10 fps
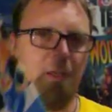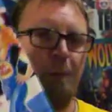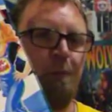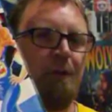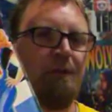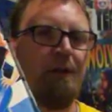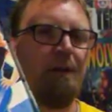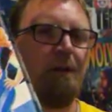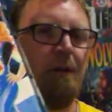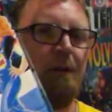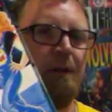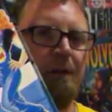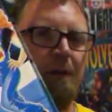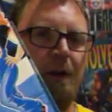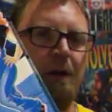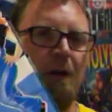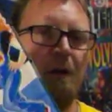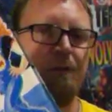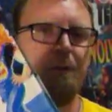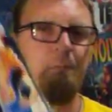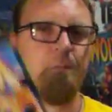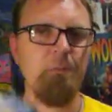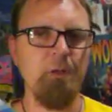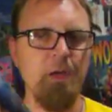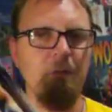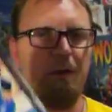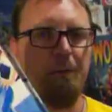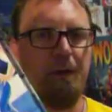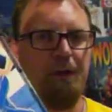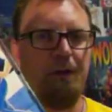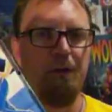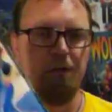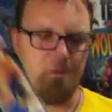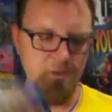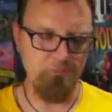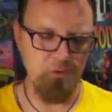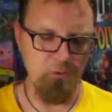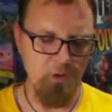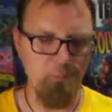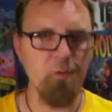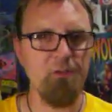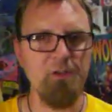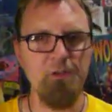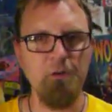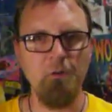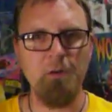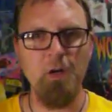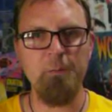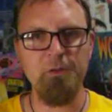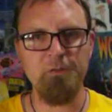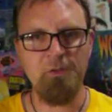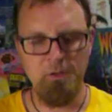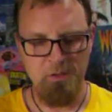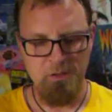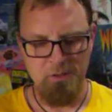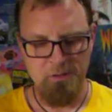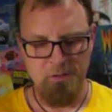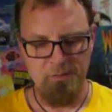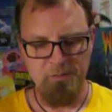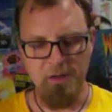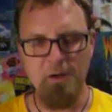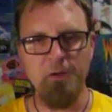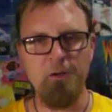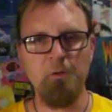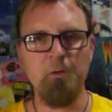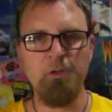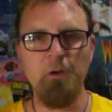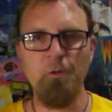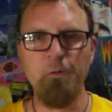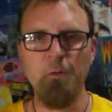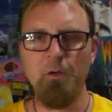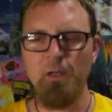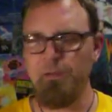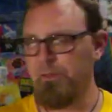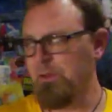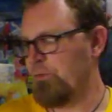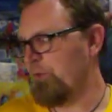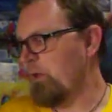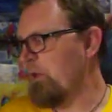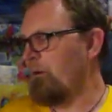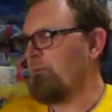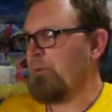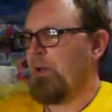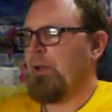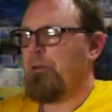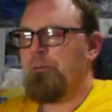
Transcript: Printing, they are awesome. I recommend you, if you are printing your own comics, they are a good one to go through. There's a lot of